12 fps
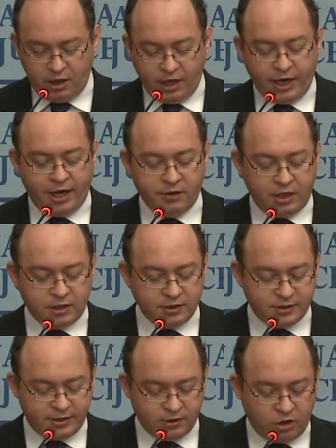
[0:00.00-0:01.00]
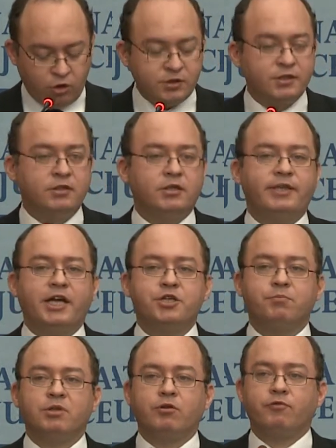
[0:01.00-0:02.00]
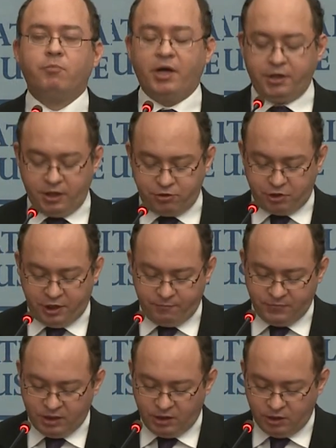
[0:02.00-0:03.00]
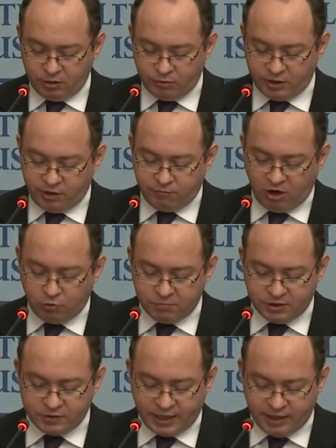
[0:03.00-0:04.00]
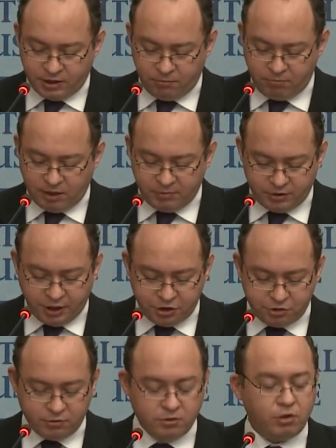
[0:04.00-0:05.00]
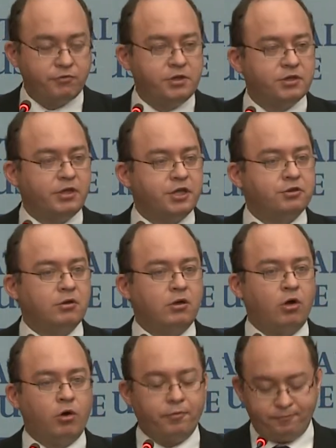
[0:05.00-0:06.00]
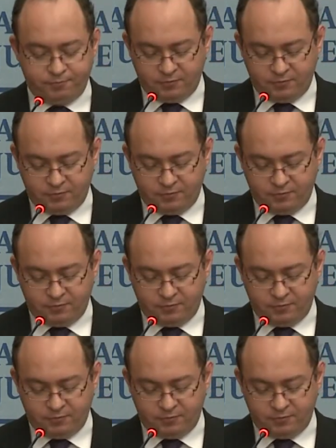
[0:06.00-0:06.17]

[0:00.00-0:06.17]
and the constant attachment of my country to the development and implementation of international law.